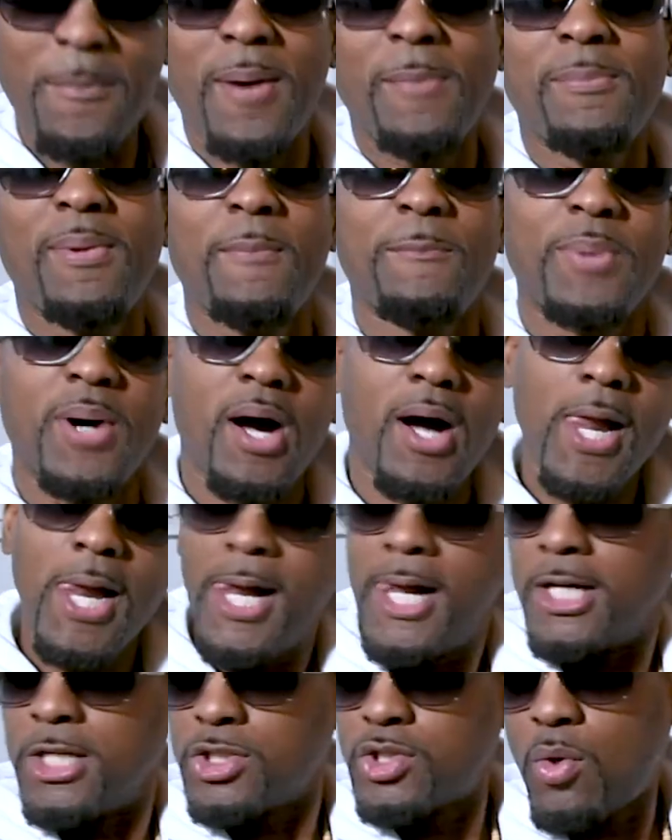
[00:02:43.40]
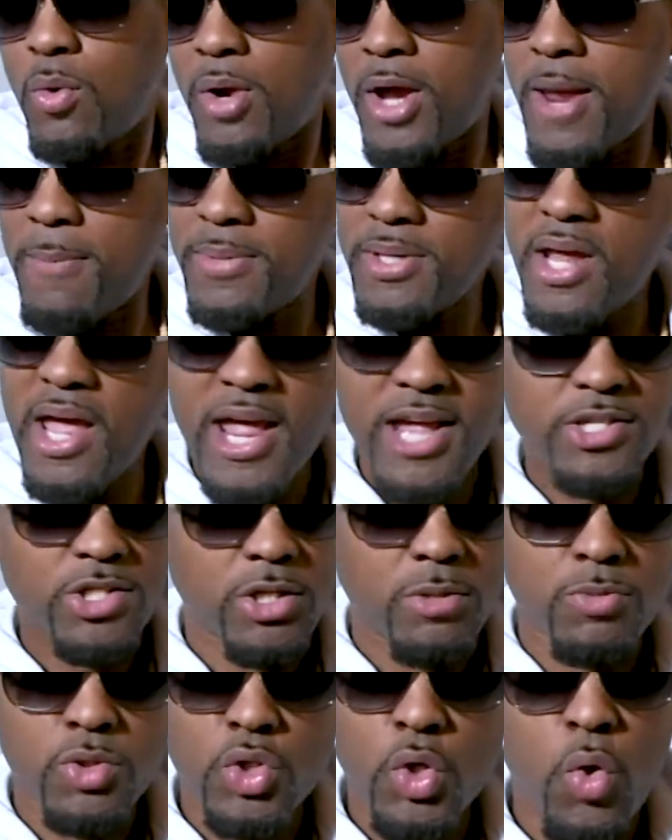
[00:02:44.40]
blah, blah, blah. So him and Ace
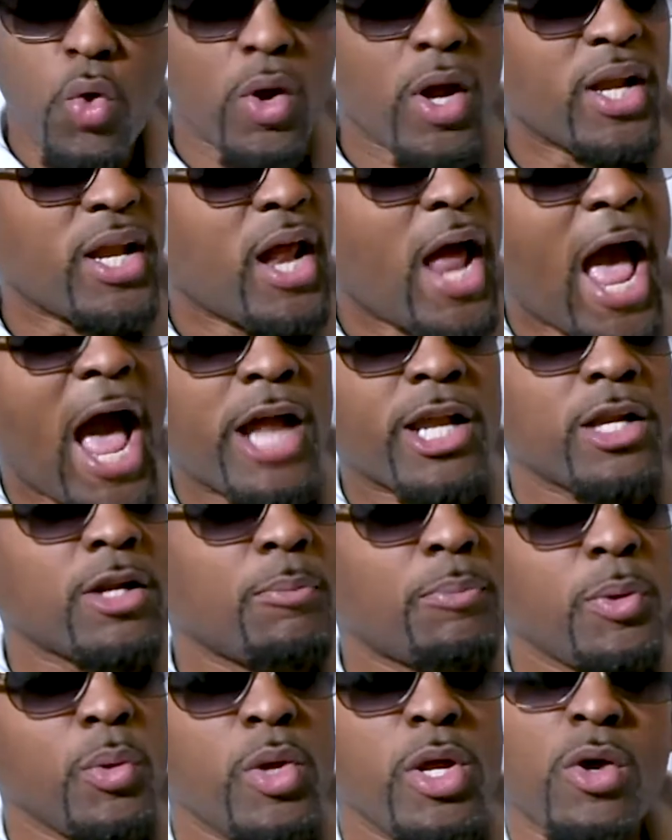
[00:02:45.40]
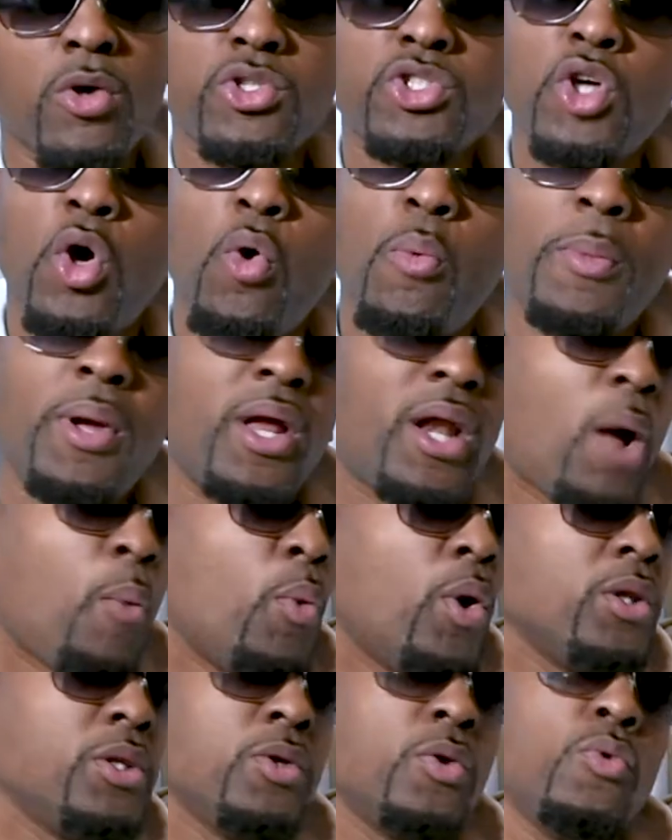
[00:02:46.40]
and them talking, and out of the blue, he goes, yo, man, I
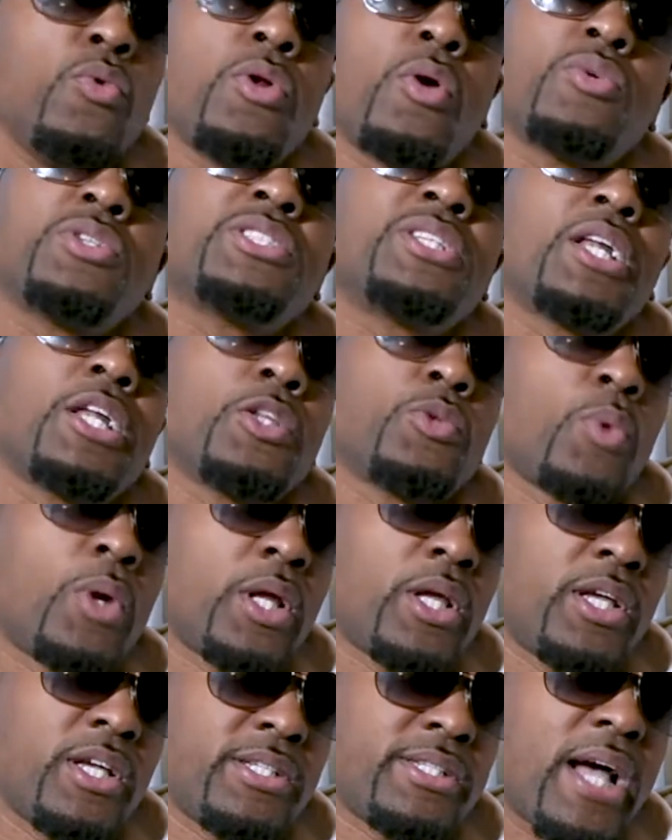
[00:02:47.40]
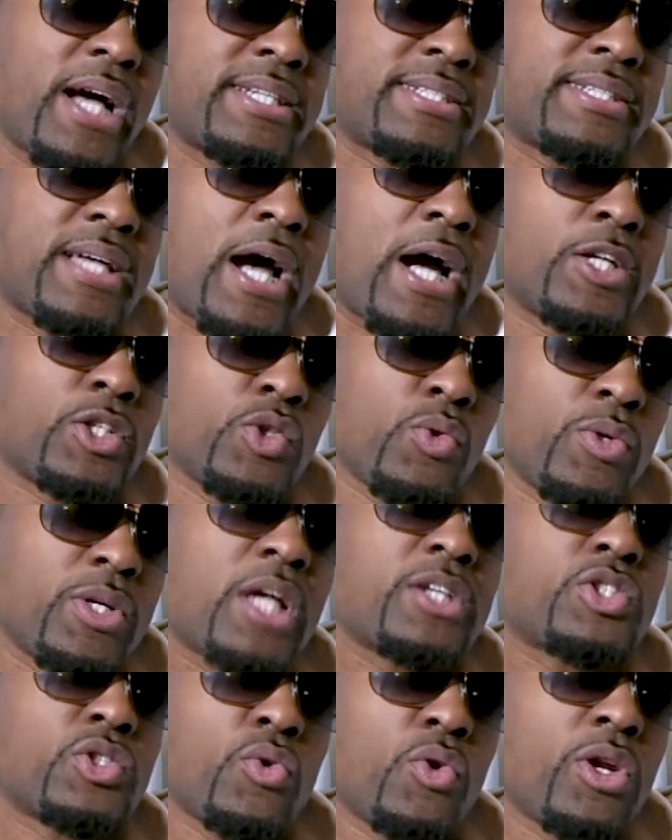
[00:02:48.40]
wonder who those Cellar Dweller kids got signed to.
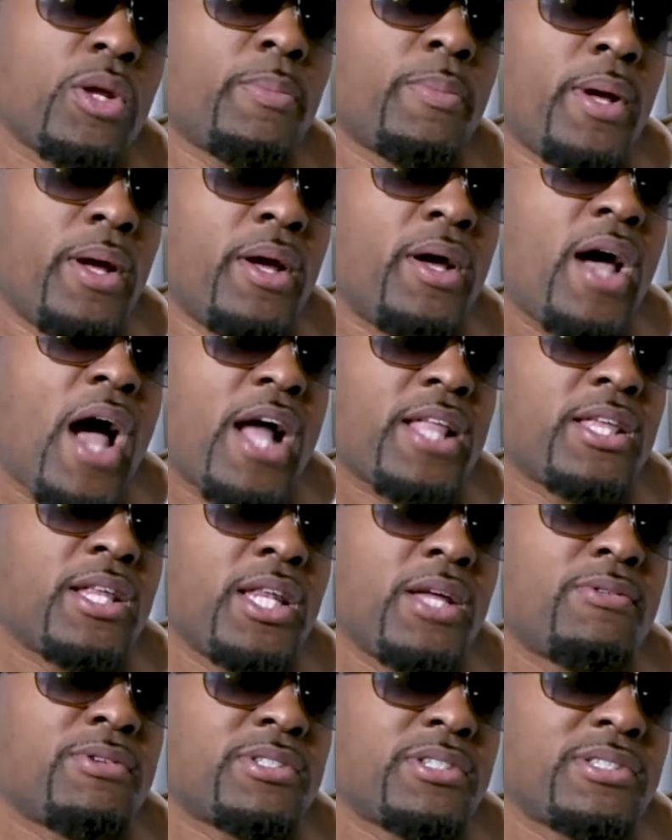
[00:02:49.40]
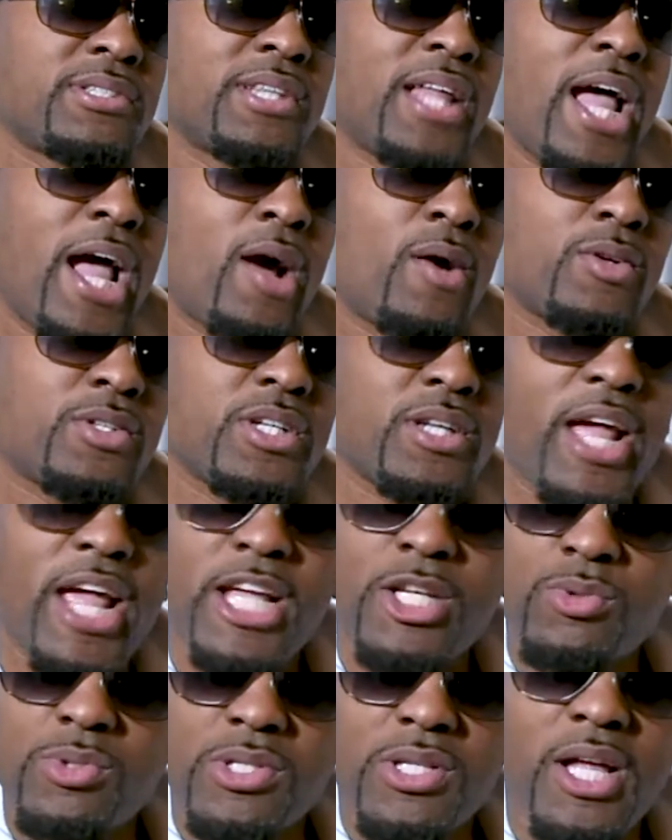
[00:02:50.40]
I saw them at the Lyricist Lounge, and
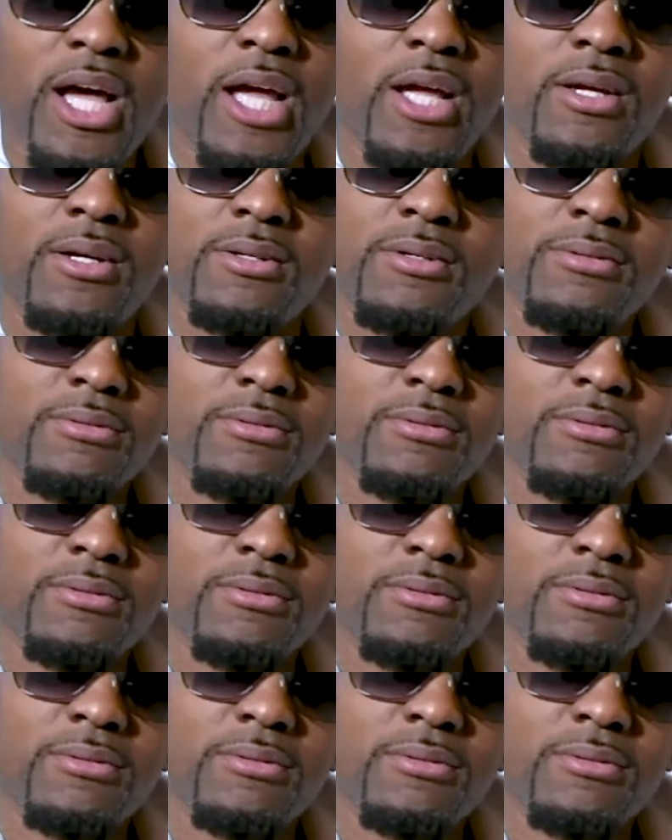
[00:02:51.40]
Ace was like,